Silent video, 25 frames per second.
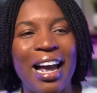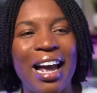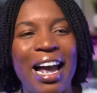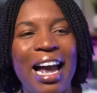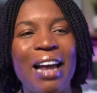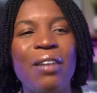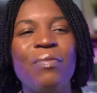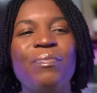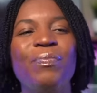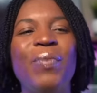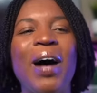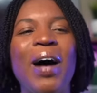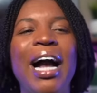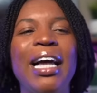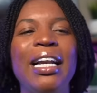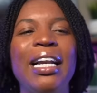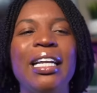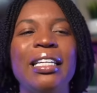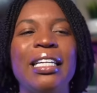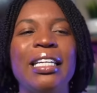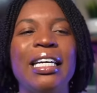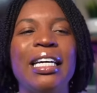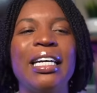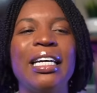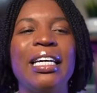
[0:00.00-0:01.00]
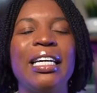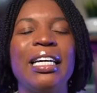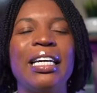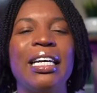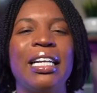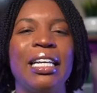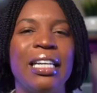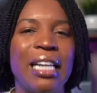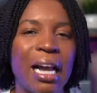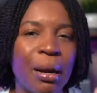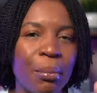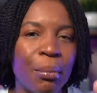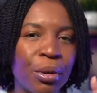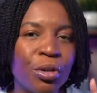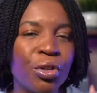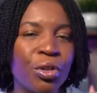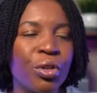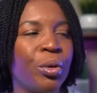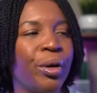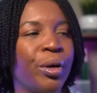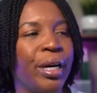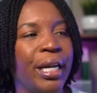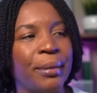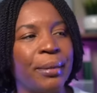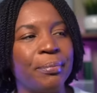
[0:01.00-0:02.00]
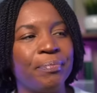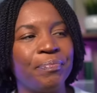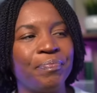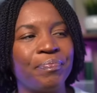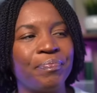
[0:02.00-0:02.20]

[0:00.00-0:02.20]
And finally, number three,